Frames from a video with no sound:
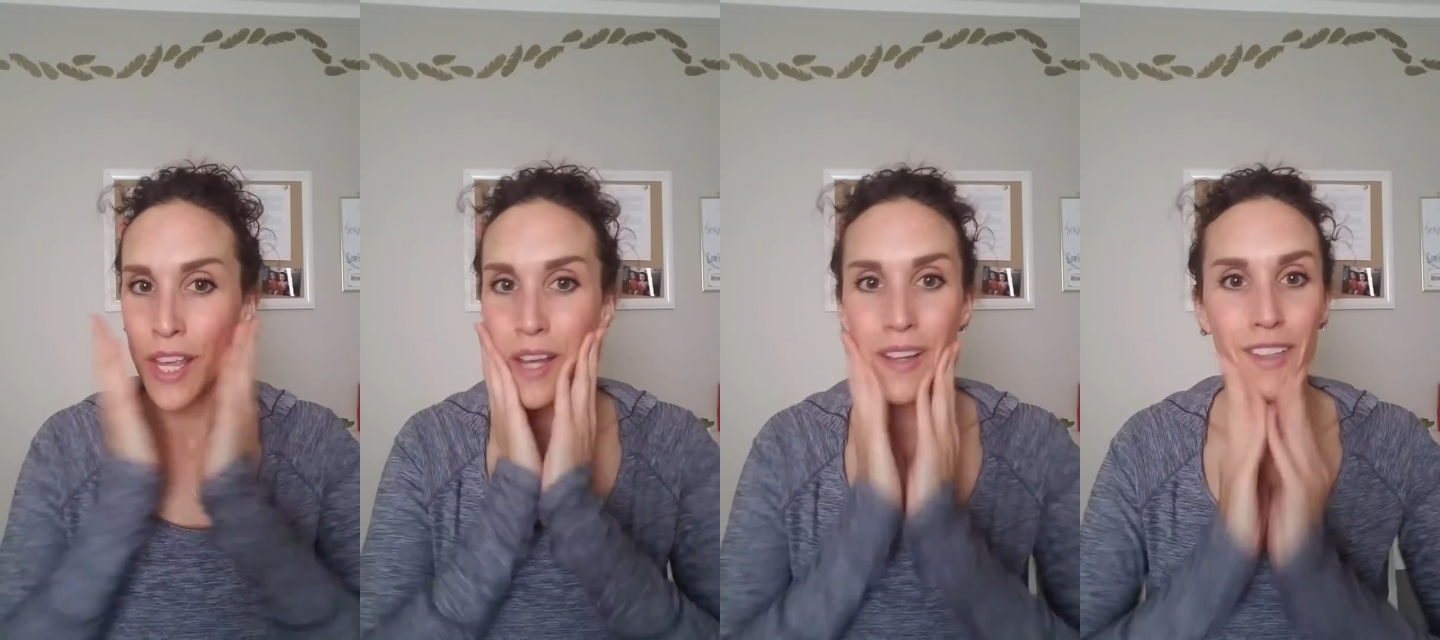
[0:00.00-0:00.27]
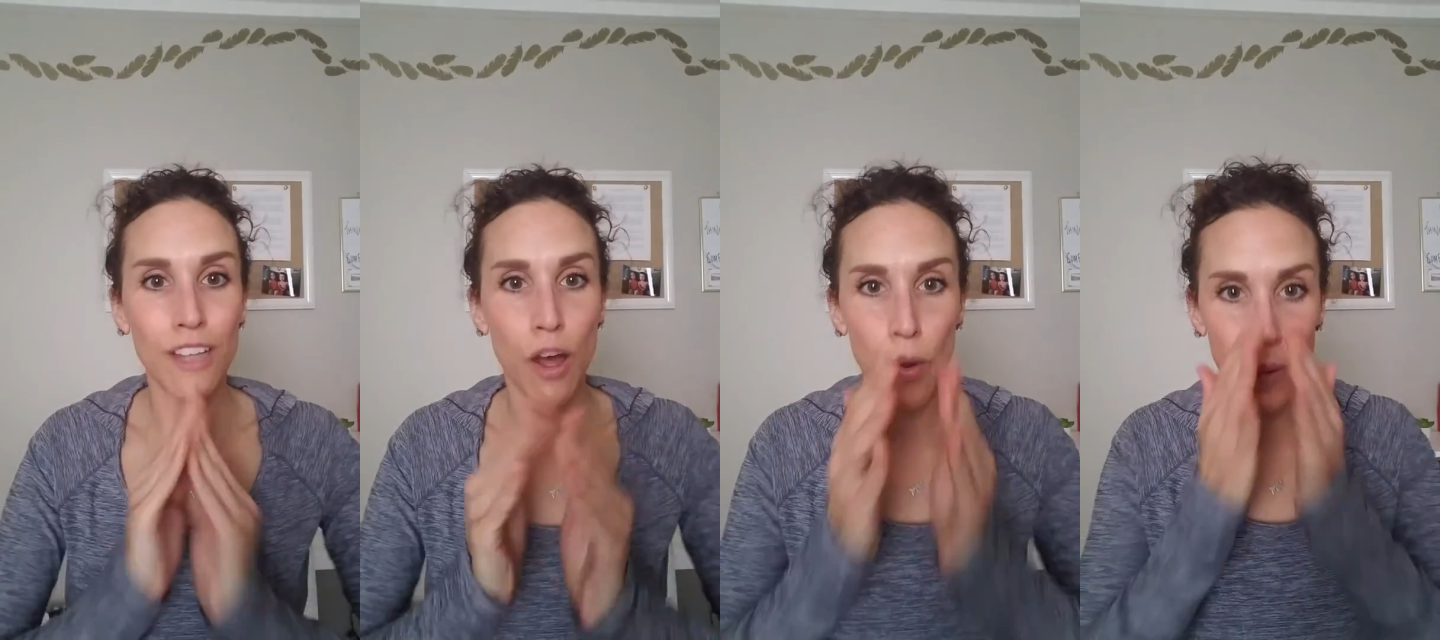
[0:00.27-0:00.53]

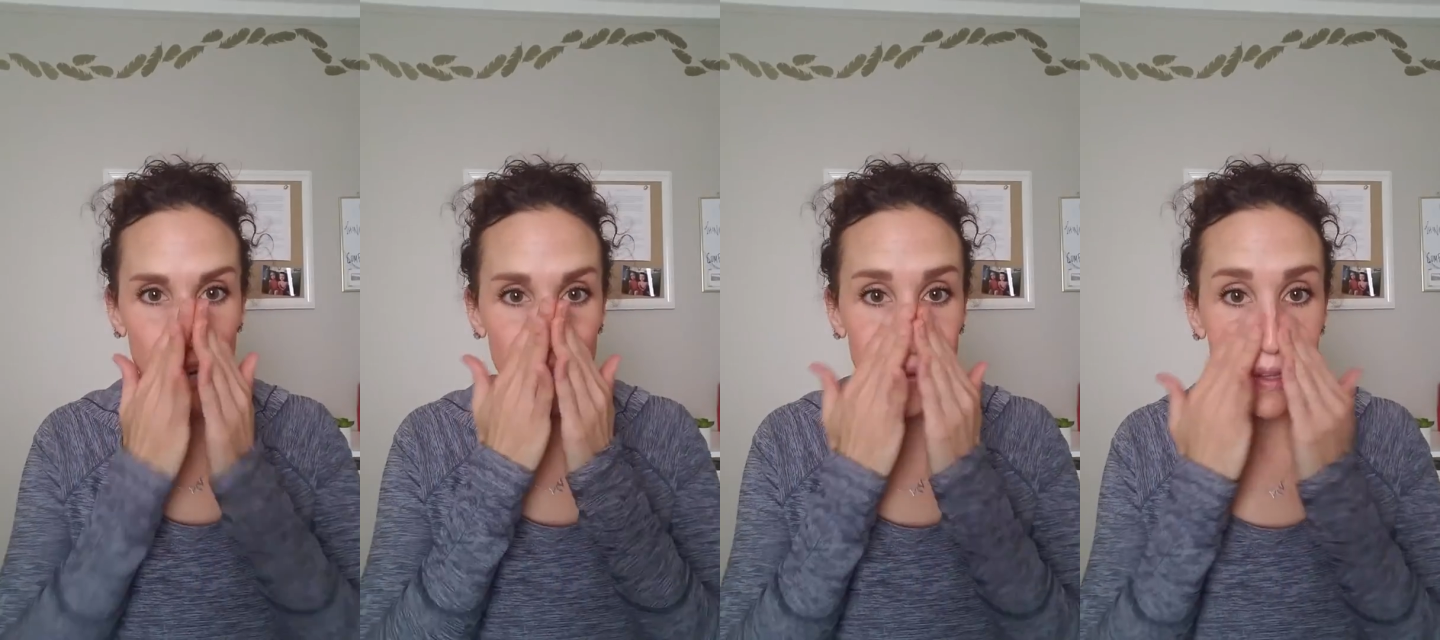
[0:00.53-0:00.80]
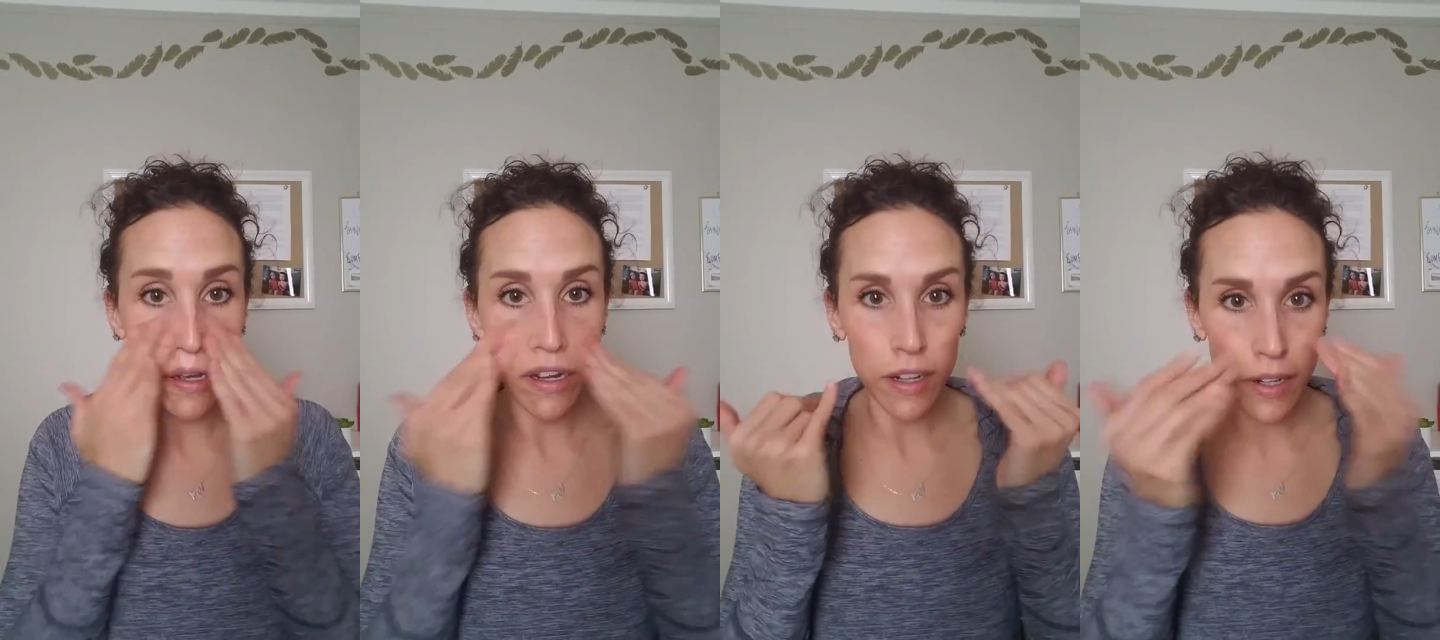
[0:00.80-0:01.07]
glowy
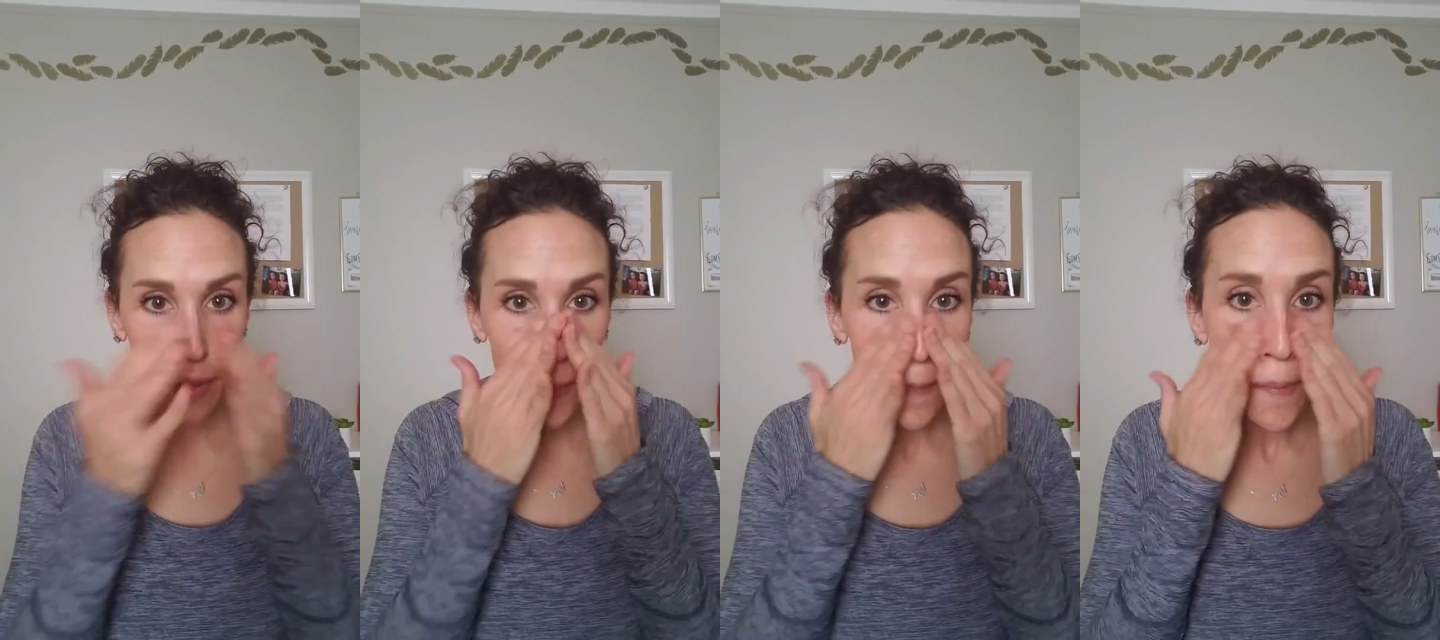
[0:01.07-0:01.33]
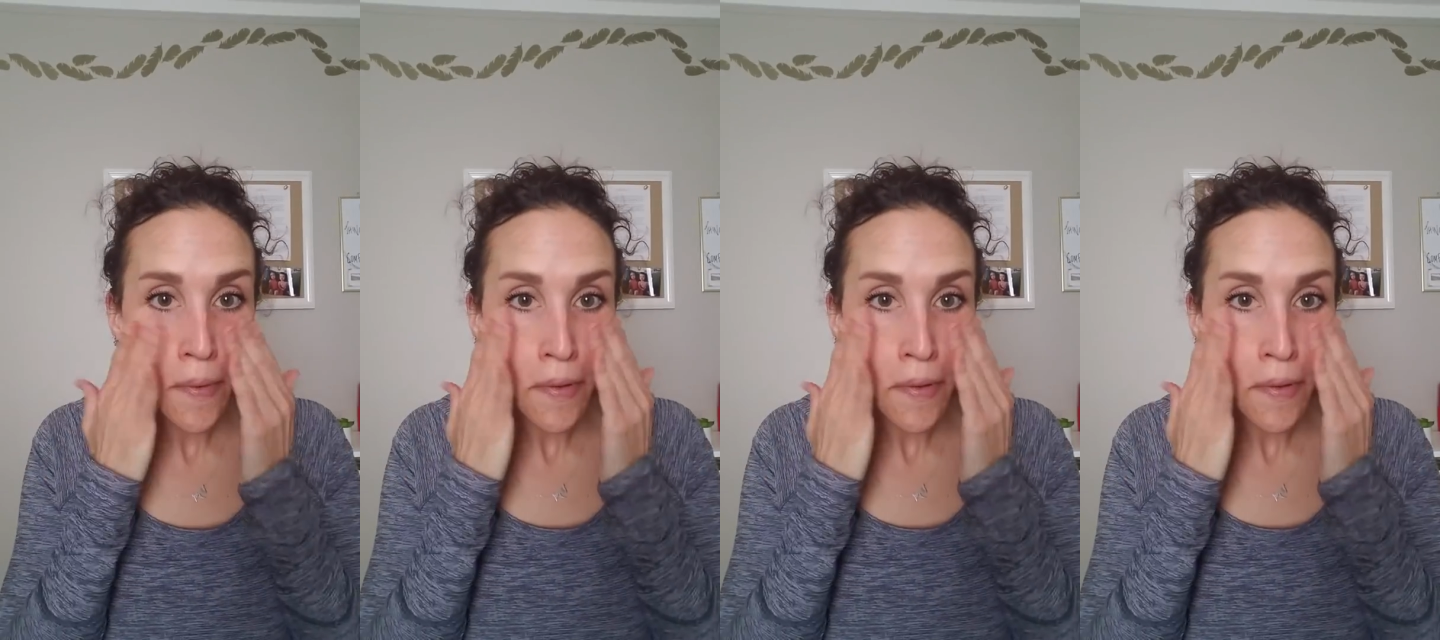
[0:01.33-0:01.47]
look.